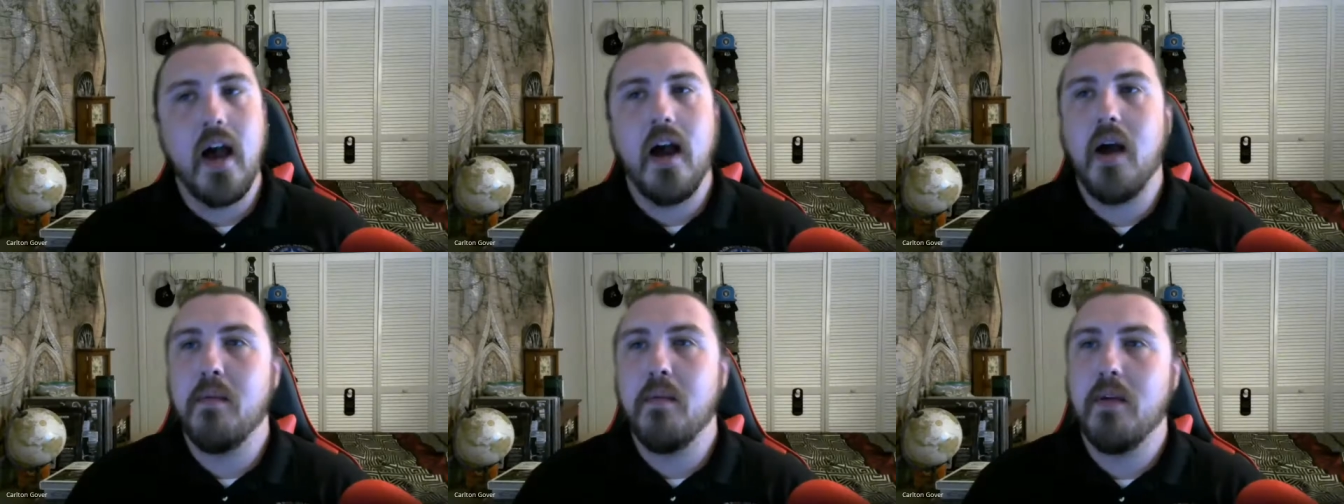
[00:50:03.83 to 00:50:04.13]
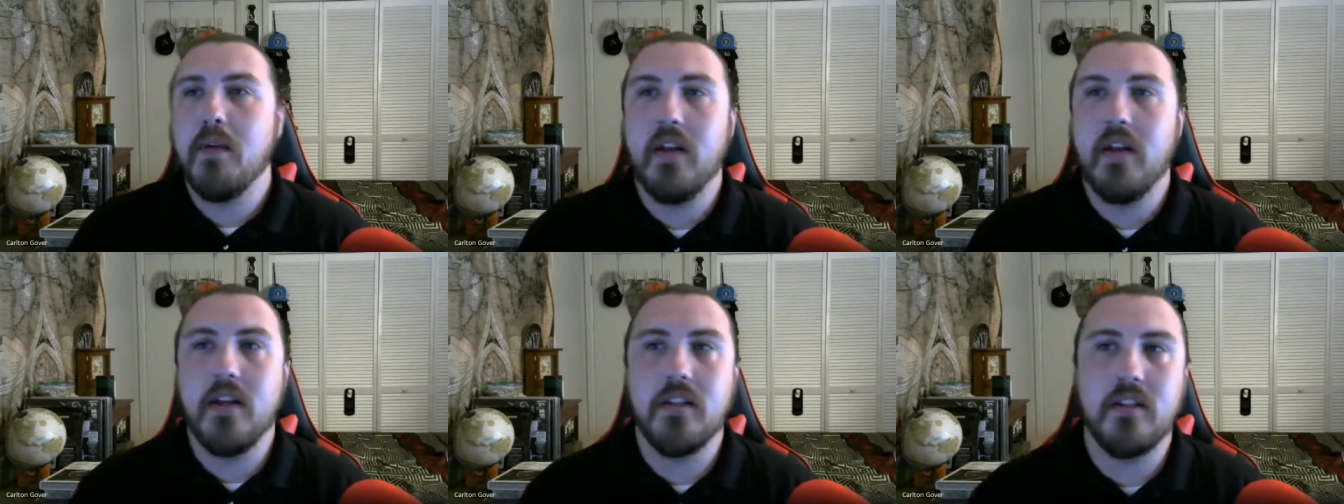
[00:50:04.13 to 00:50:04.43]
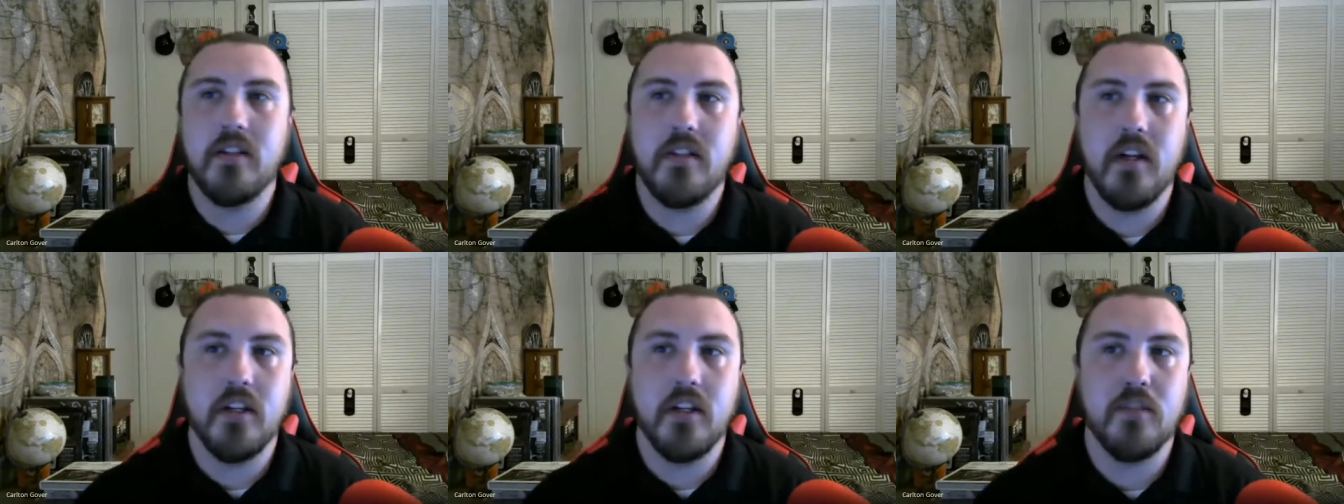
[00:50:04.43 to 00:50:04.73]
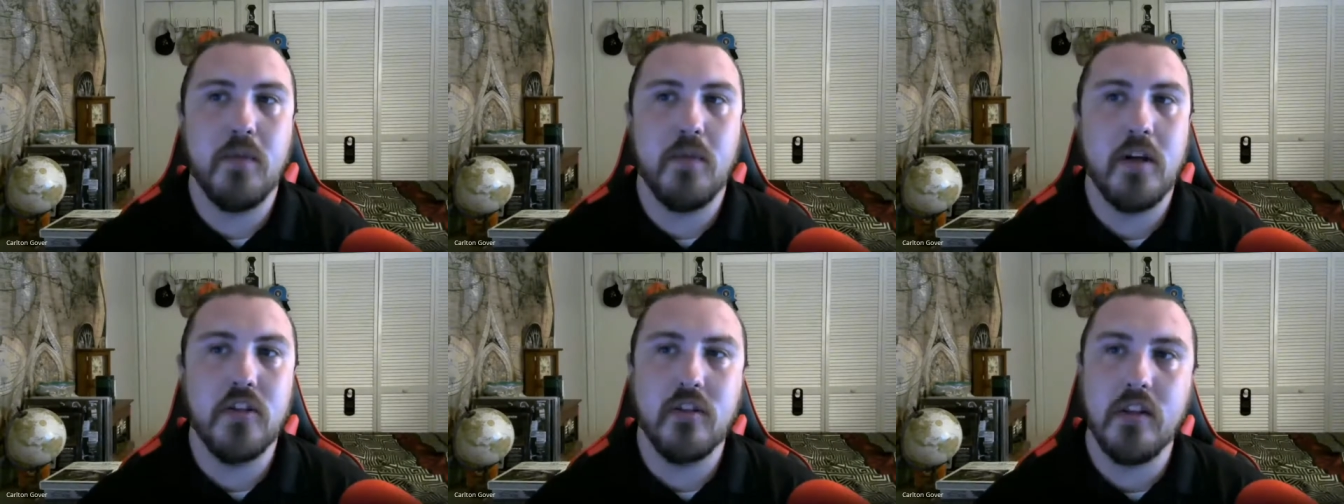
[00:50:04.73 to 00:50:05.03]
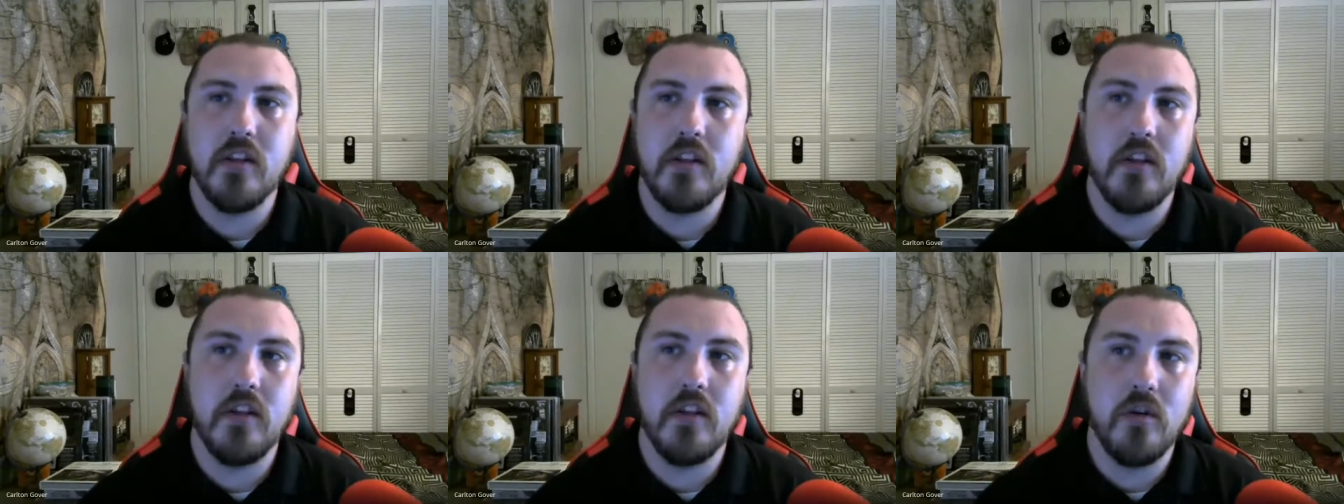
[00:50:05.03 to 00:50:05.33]
I mean, it's
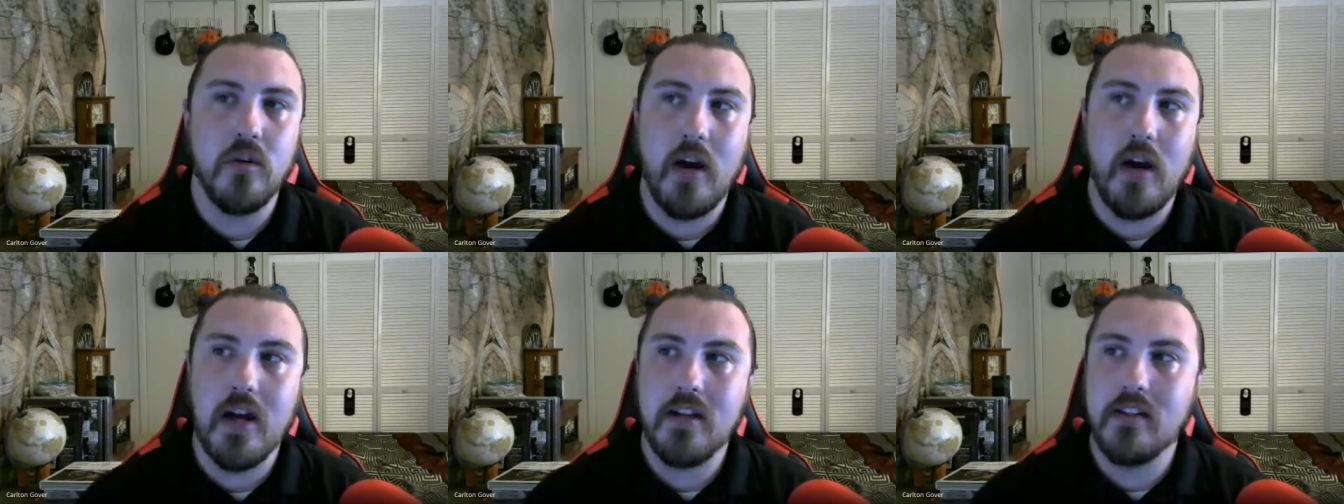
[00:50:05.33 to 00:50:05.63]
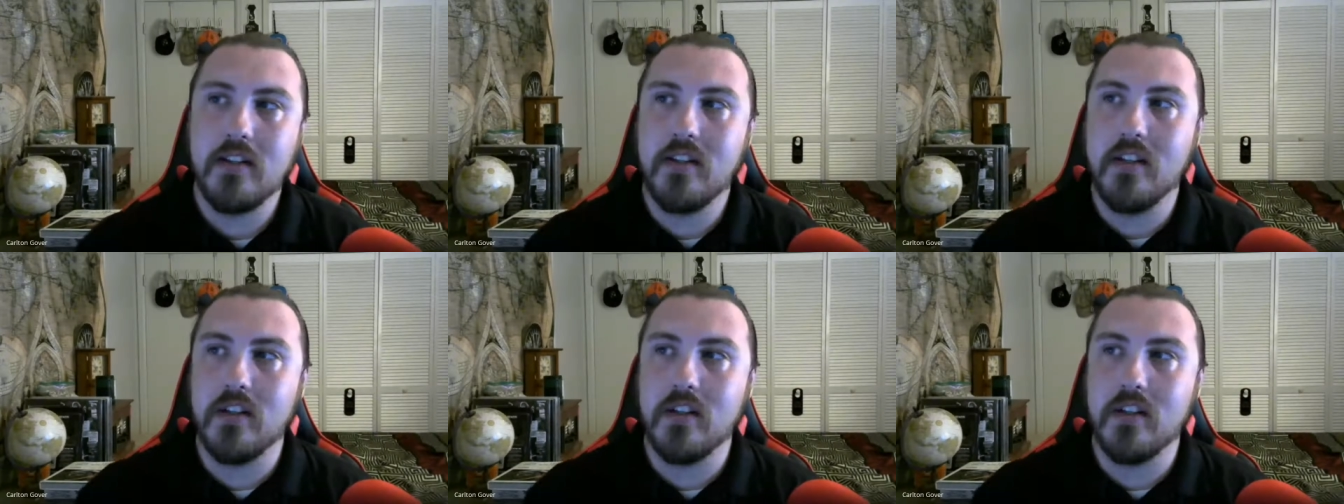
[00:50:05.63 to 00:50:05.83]
especially in the U.S.